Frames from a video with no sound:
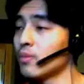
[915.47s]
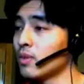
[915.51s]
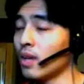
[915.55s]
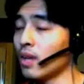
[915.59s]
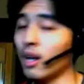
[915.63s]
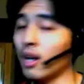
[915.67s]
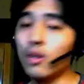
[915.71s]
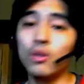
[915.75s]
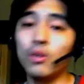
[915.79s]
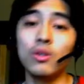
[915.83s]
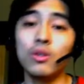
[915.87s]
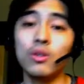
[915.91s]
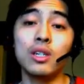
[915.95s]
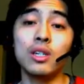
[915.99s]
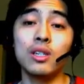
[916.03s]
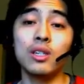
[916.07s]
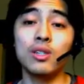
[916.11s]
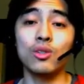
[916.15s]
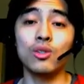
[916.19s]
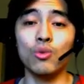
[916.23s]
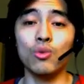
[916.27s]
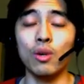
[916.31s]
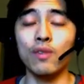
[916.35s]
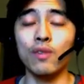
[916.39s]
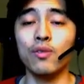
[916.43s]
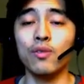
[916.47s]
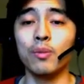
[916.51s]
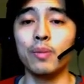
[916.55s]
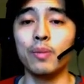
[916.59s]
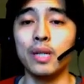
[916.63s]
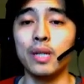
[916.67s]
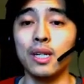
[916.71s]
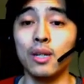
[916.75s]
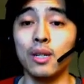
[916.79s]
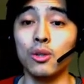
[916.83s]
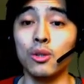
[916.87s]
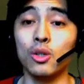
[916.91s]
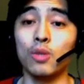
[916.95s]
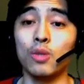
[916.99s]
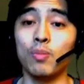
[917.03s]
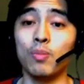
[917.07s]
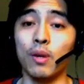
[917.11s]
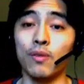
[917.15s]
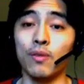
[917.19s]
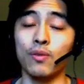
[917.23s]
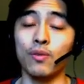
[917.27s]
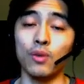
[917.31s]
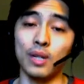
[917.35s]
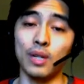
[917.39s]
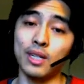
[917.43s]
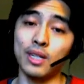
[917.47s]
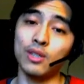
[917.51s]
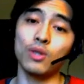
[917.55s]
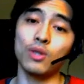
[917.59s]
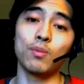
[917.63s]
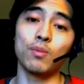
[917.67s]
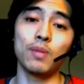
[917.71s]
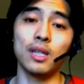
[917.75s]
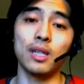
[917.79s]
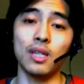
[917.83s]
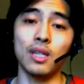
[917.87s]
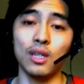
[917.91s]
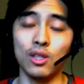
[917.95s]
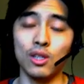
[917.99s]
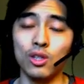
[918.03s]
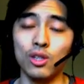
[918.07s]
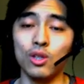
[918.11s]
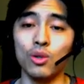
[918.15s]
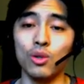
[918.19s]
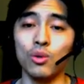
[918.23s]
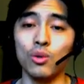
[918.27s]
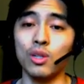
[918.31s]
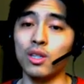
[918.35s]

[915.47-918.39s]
not only he's great for beginners, but for intermediates too.